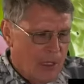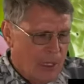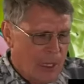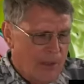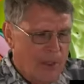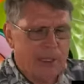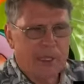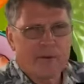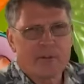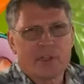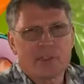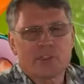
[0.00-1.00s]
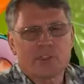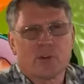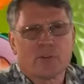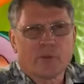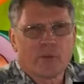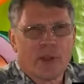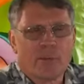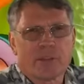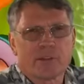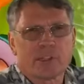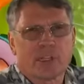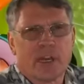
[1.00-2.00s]
think the evidence is overwhelming.
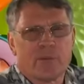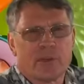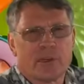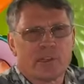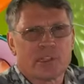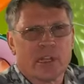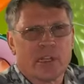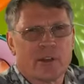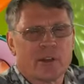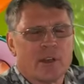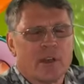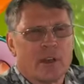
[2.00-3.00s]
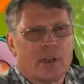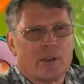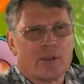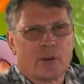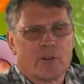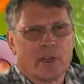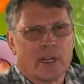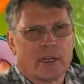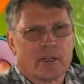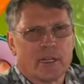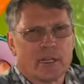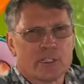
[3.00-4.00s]
There's a common designer. Did you know the
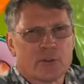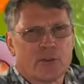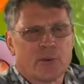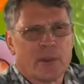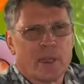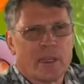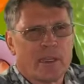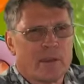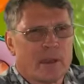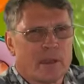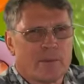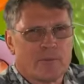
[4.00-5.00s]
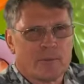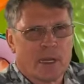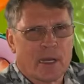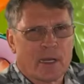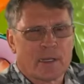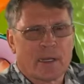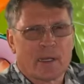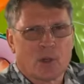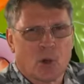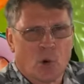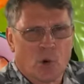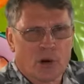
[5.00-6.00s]
lug nuts from a Honda
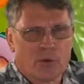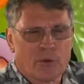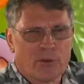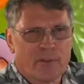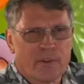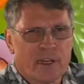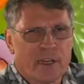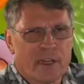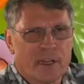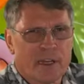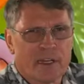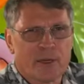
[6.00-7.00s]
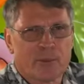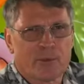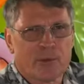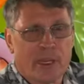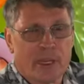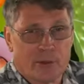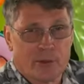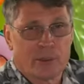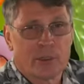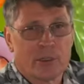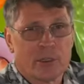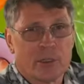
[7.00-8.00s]
Accord will fit on a Honda Prelude?
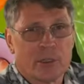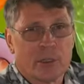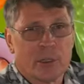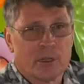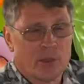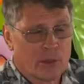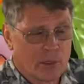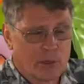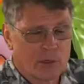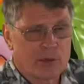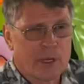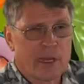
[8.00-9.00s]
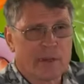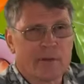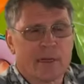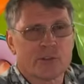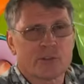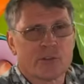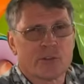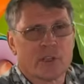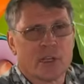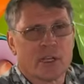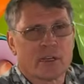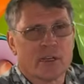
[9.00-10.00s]
You can go try it. Unscrew
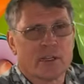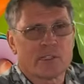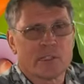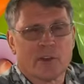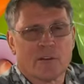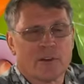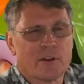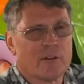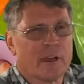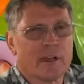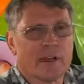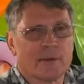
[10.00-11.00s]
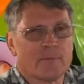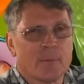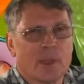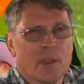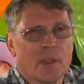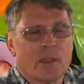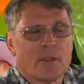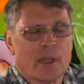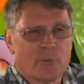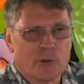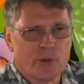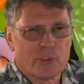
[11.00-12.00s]
the lug nuts. They'll fit right on.
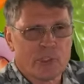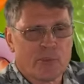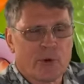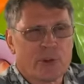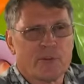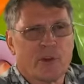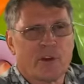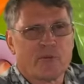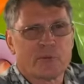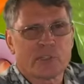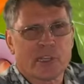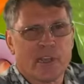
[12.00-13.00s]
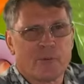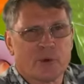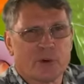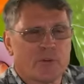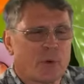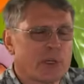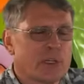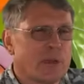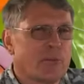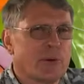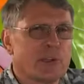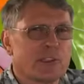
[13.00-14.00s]
That proves they both evolved from a skateboard
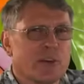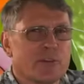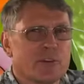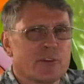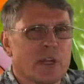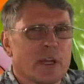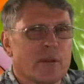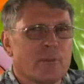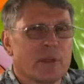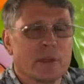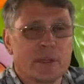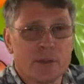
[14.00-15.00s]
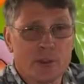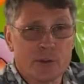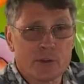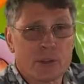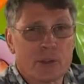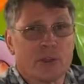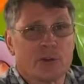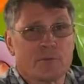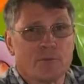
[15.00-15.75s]
14.729 million years ago.